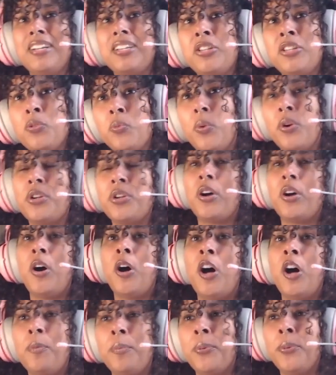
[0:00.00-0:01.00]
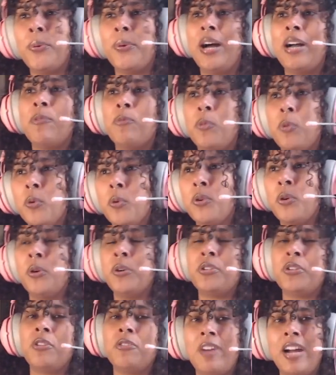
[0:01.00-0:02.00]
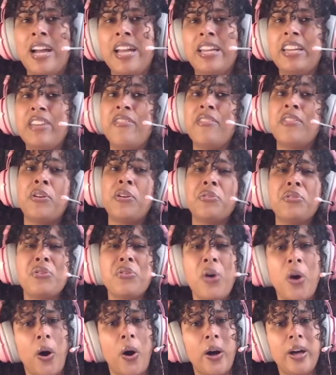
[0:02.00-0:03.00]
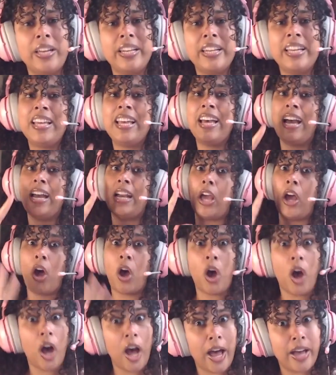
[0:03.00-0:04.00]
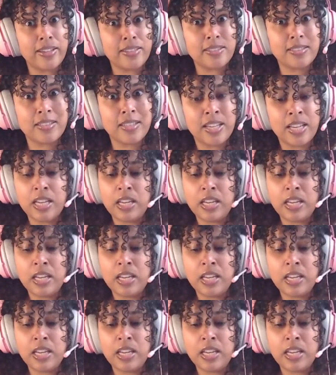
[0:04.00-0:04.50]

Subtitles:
you want to hobble and walk on your right even though you can't and it hurts.